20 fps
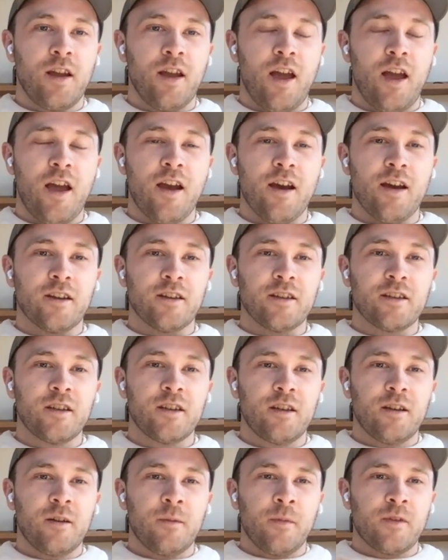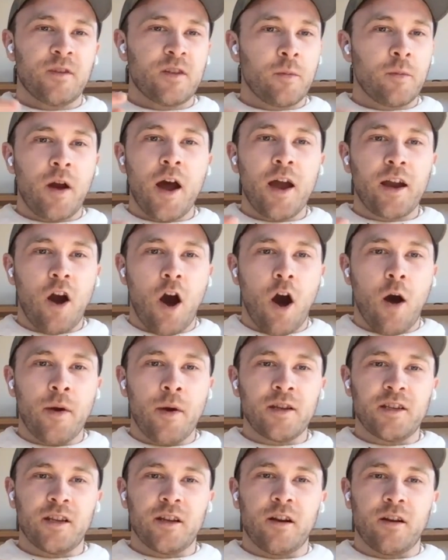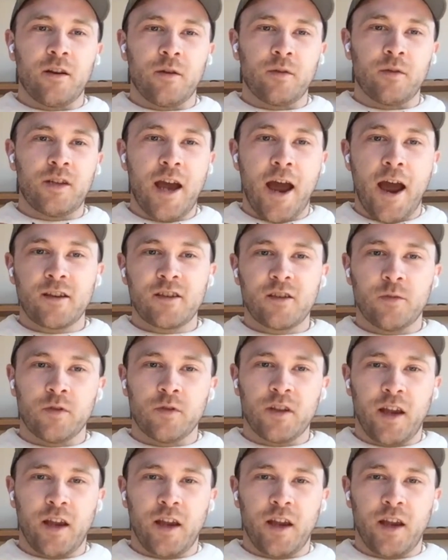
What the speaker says: and some guy commented and tagged someone,